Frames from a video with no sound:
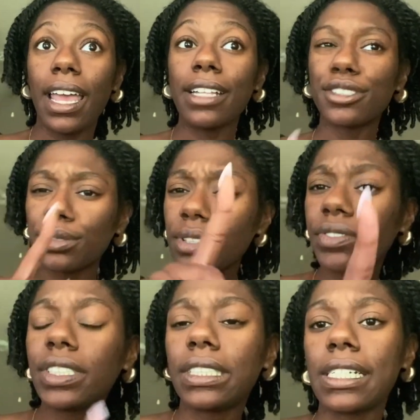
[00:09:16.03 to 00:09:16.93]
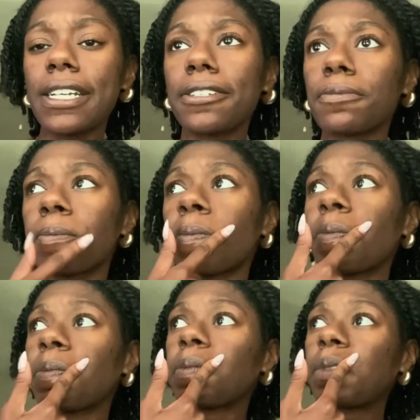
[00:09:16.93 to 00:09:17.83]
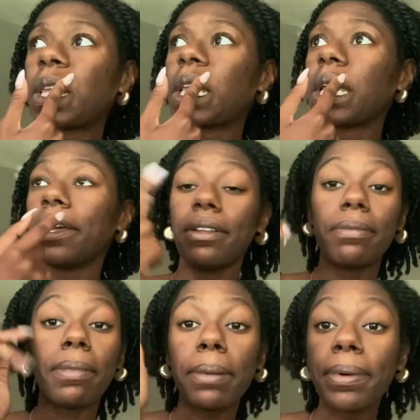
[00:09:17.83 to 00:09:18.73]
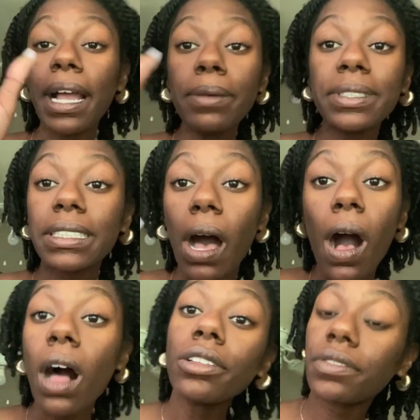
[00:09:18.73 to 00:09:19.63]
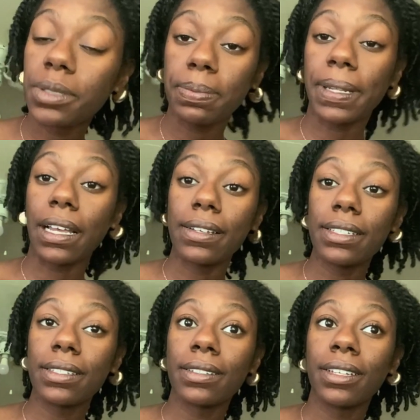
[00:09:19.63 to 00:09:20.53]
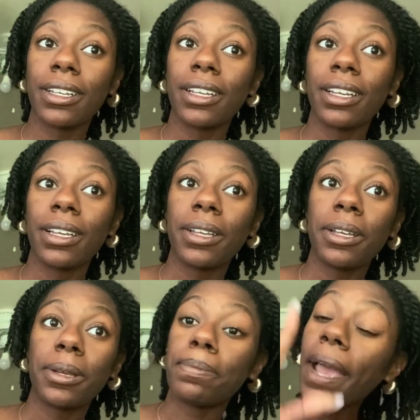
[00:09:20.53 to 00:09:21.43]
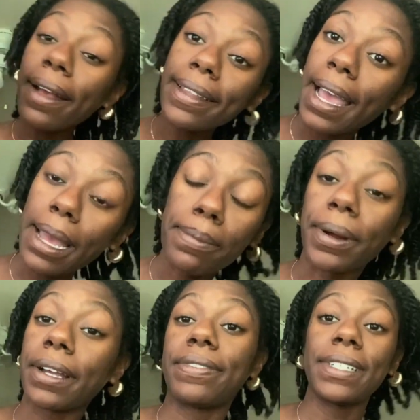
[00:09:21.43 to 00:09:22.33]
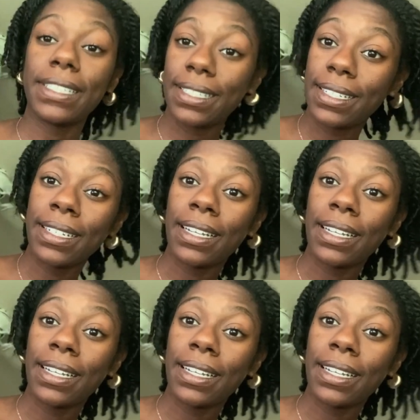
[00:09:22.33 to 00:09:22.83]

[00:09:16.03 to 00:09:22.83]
276. My brain was all over the place. Barely had breakfast.